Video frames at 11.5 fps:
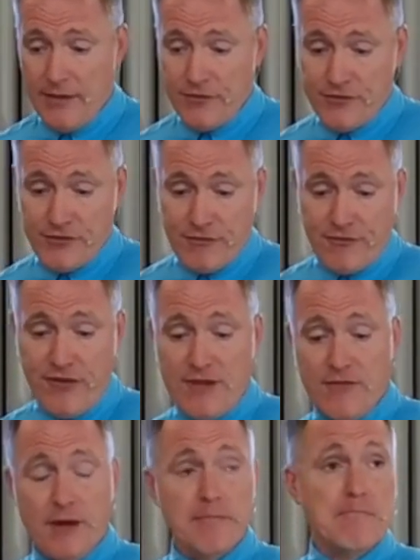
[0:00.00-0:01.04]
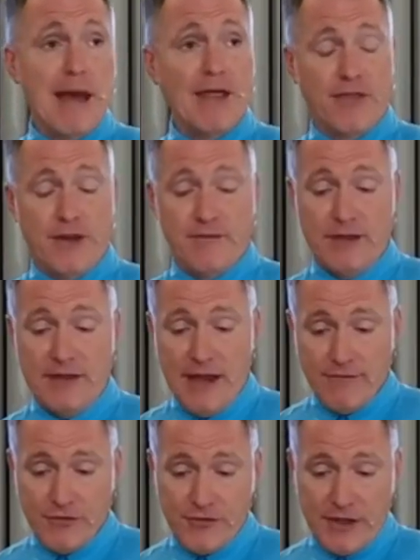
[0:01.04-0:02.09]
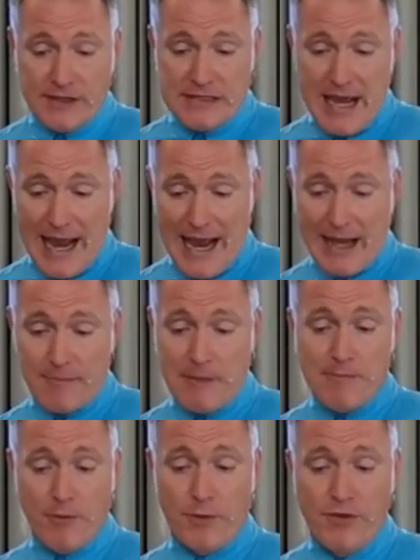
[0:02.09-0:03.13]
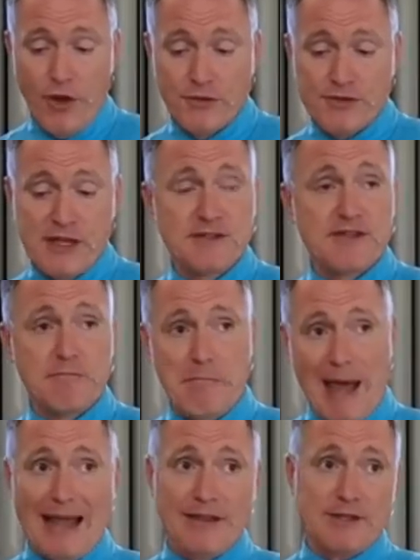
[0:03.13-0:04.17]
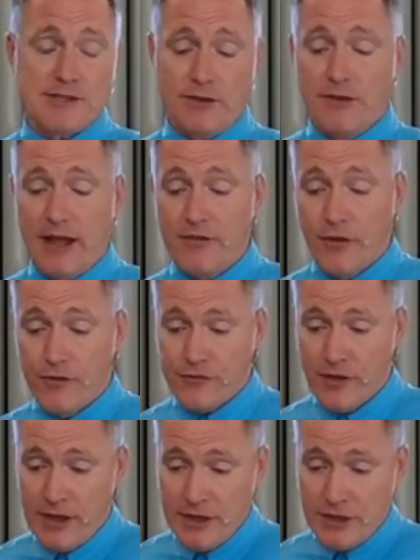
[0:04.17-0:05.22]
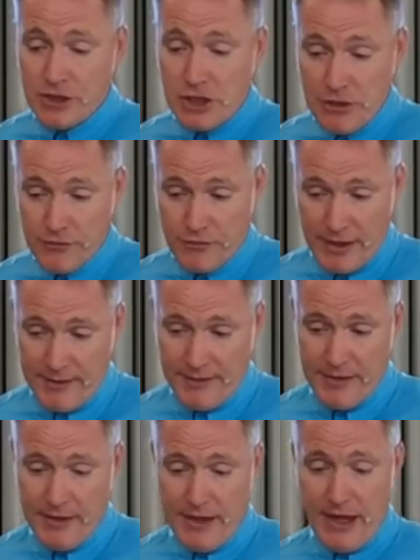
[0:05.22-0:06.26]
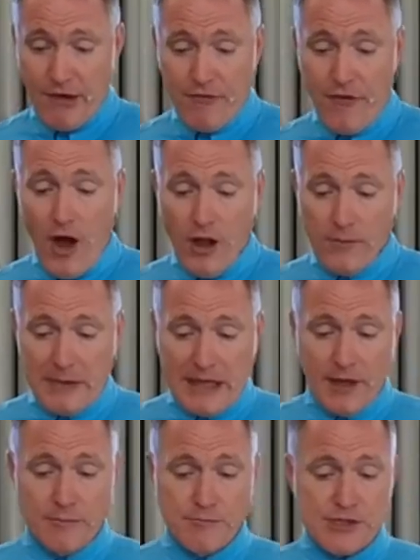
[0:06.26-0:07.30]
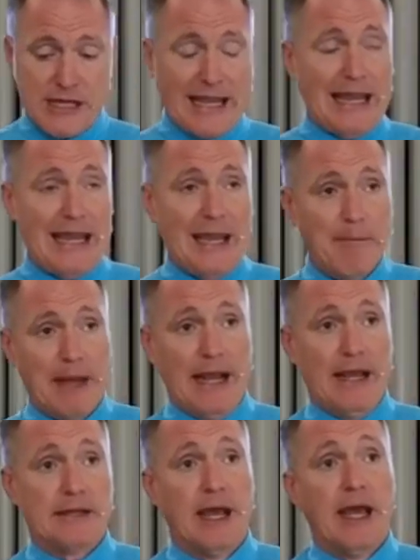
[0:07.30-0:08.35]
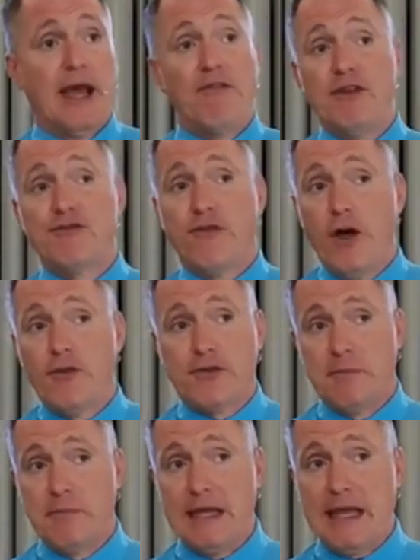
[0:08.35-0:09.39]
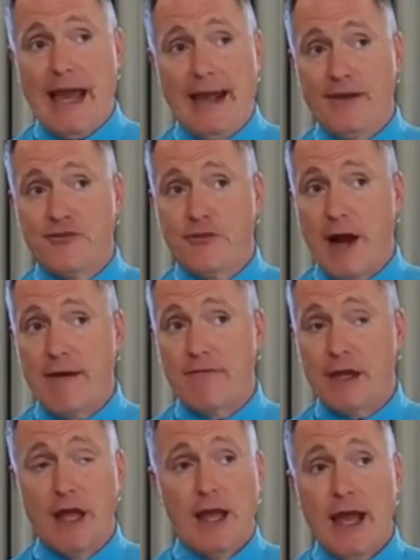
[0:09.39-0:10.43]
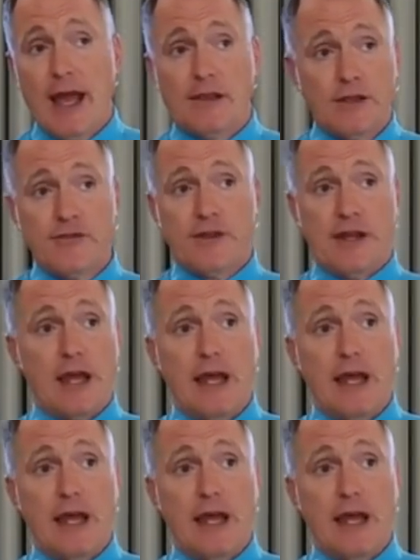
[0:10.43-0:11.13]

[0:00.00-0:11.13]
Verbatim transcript: This is a favorite method of the devil's attack. People with no sense of balance. They're like those children. And a fall becomes imminent. And these falls can be catastrophic. And listen,